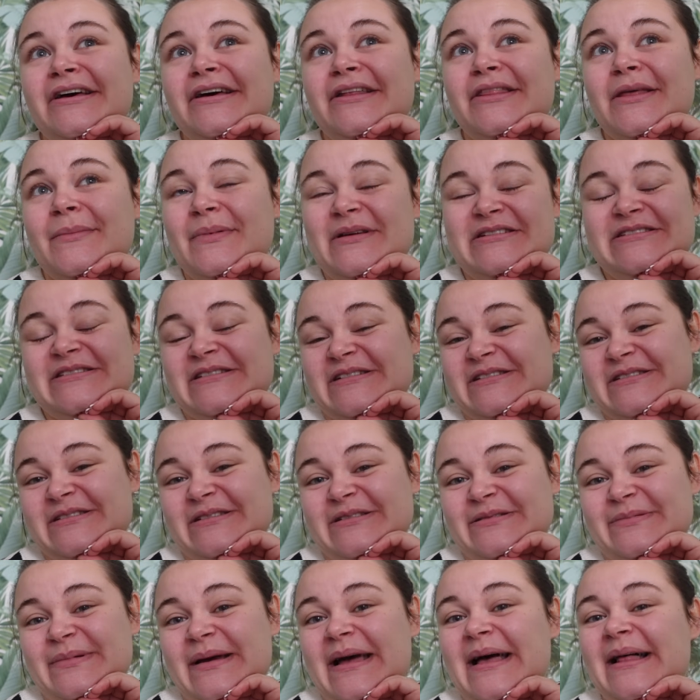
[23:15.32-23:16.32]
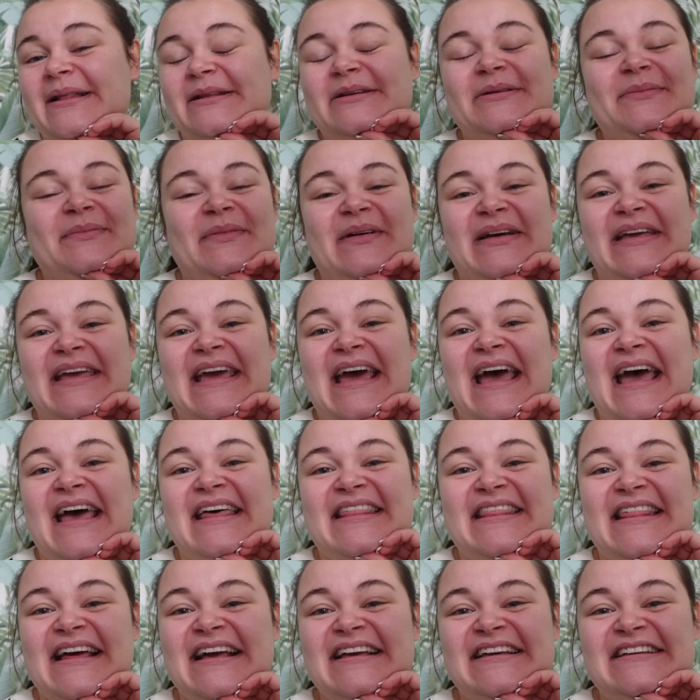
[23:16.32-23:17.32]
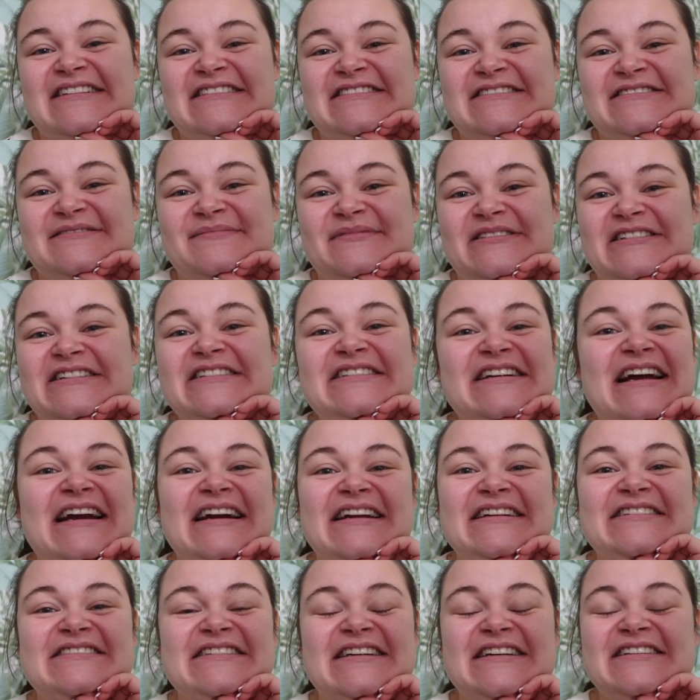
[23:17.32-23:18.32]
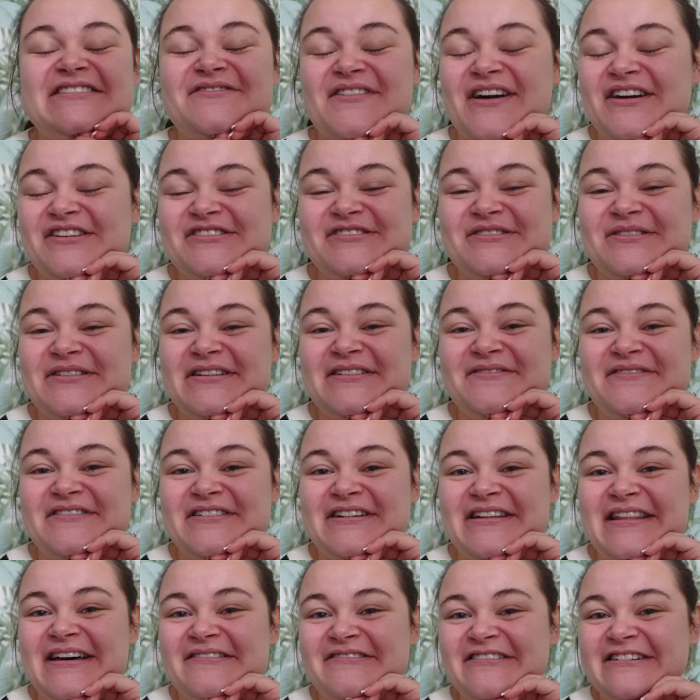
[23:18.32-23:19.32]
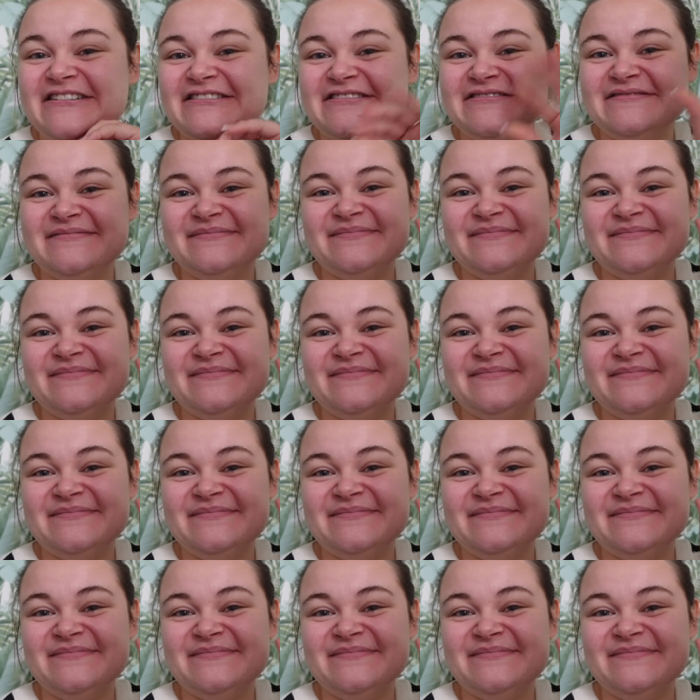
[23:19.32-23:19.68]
the business as well. But yeah, thank you so much, and I'll see you very shortly for another one.